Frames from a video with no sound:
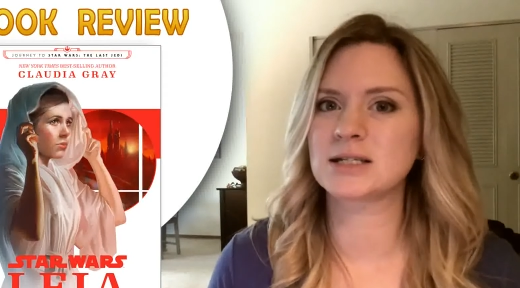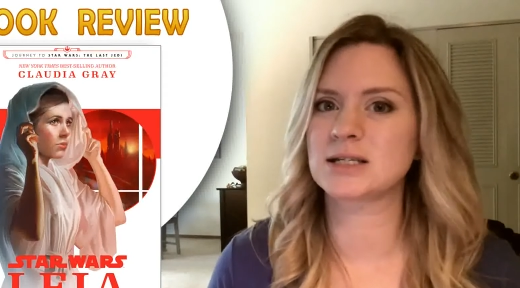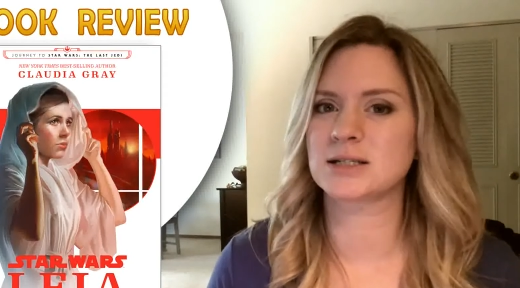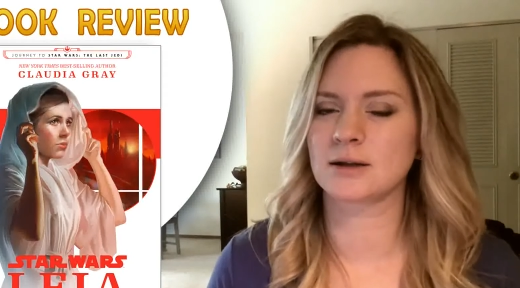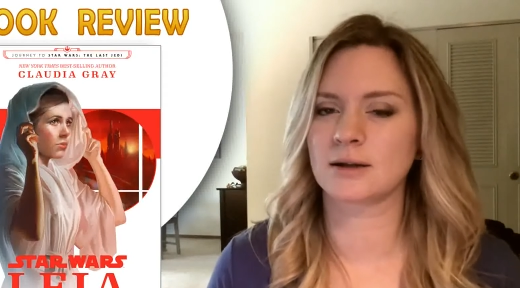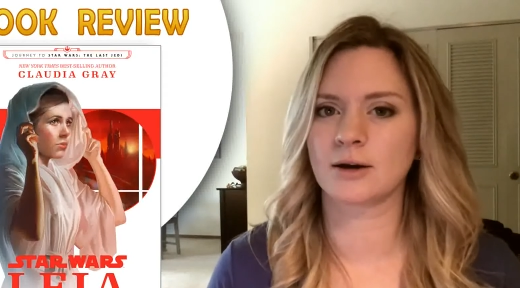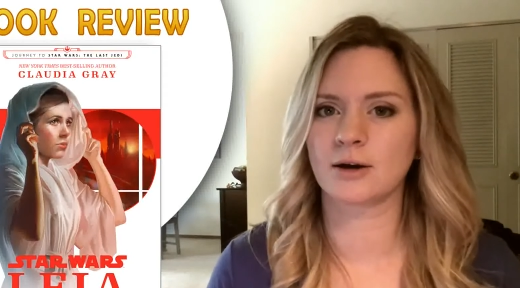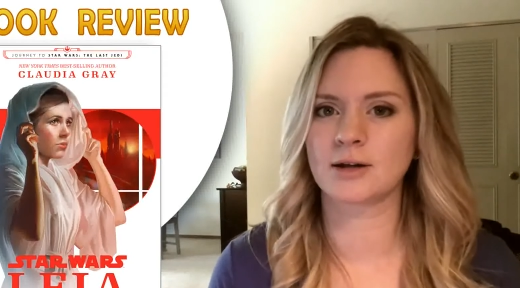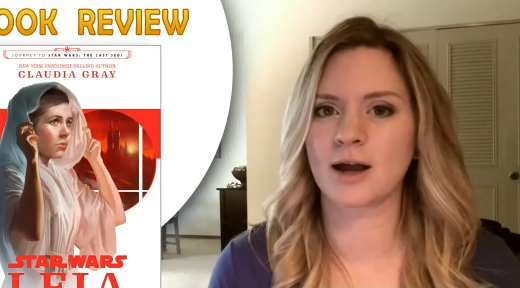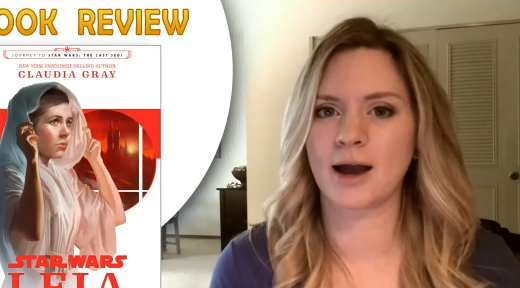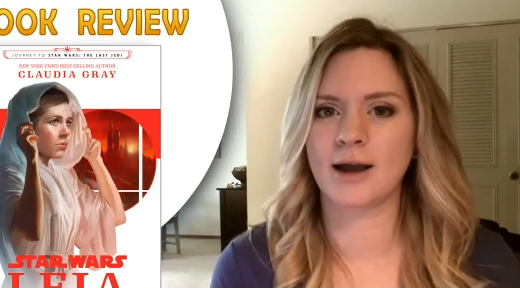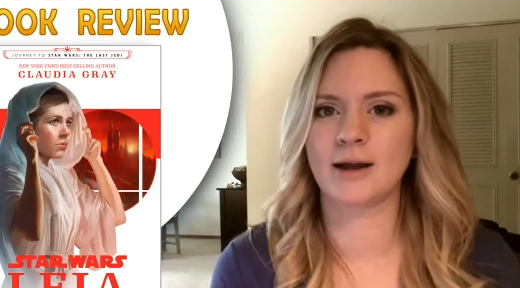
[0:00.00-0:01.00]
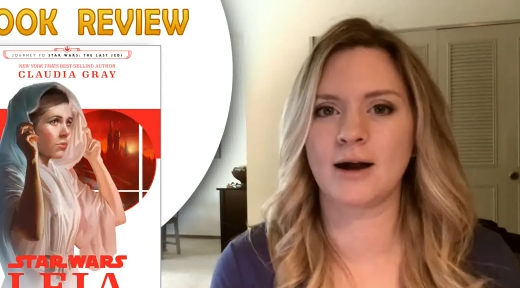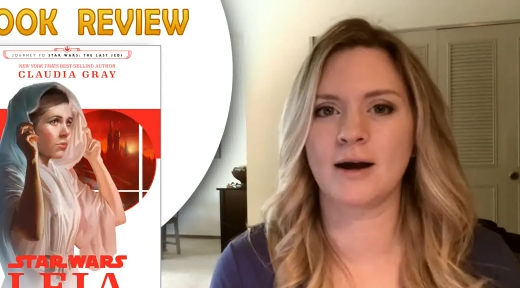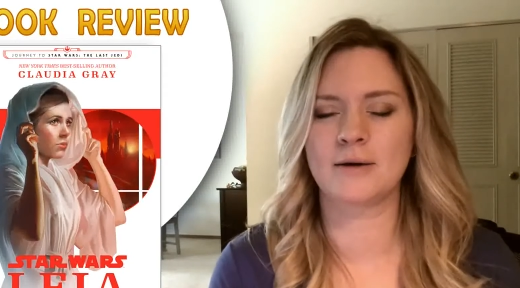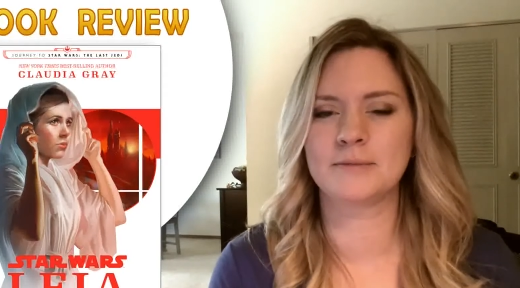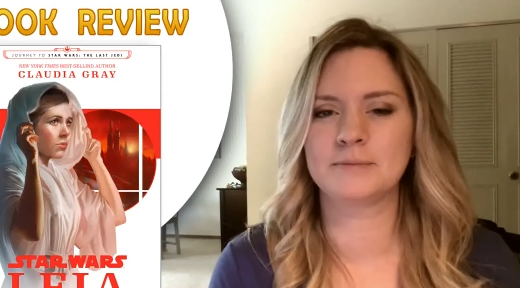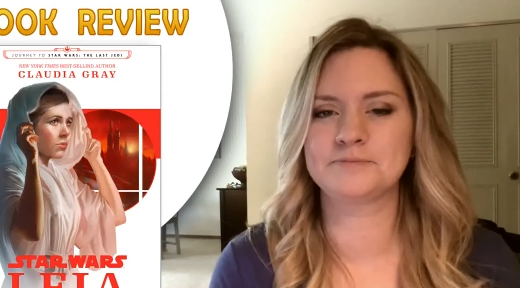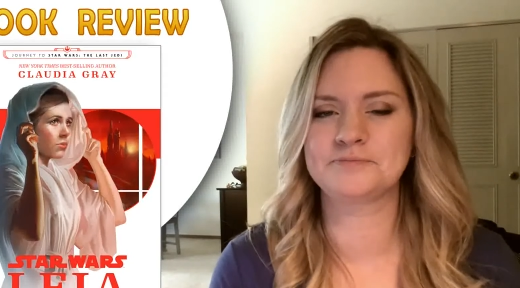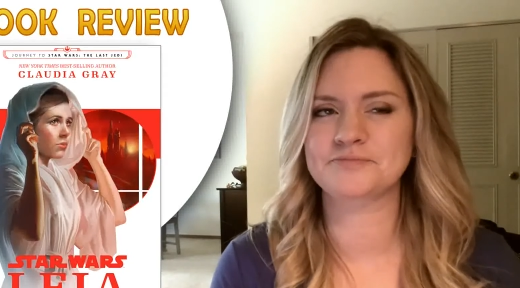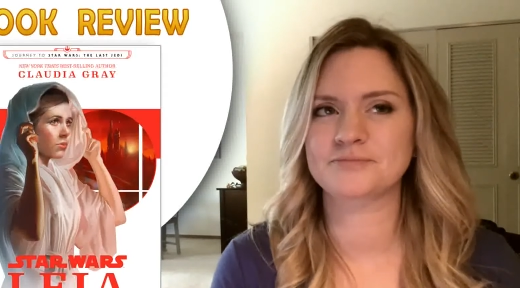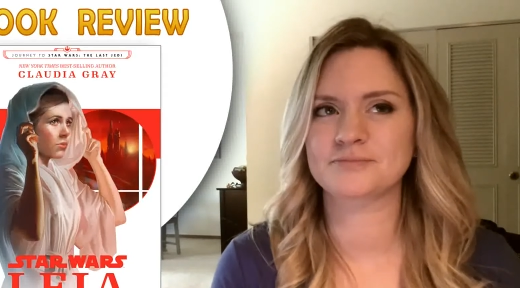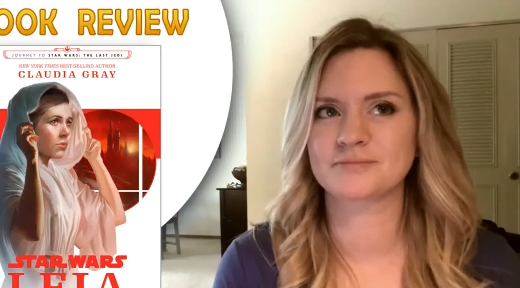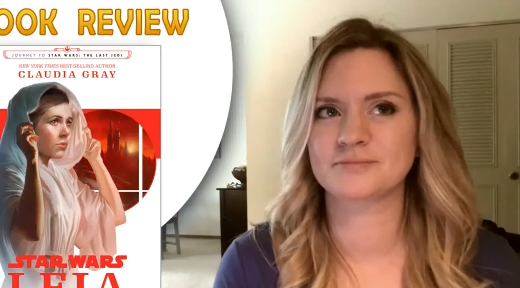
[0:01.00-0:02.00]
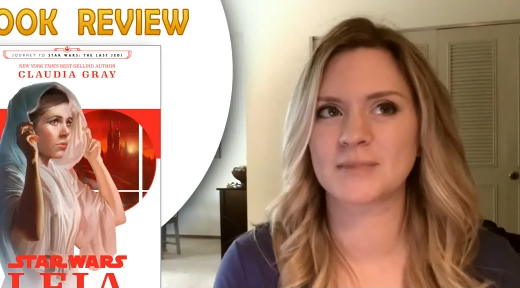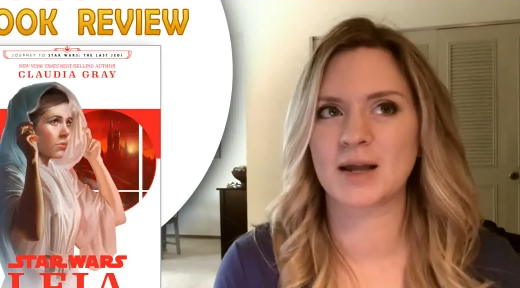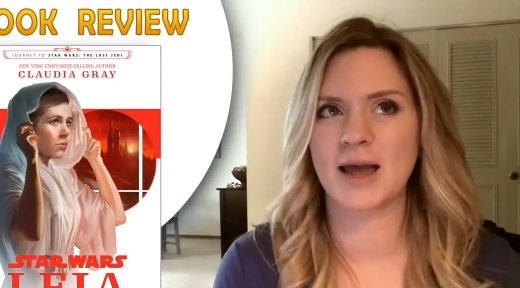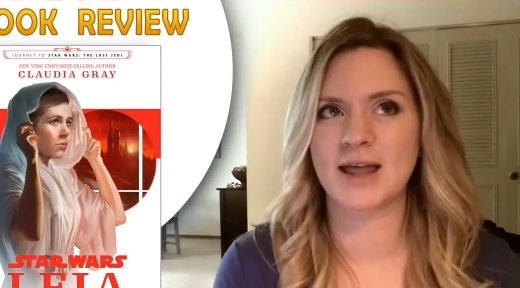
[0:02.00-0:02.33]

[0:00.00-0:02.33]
Speaker 1: is he still a good guy? And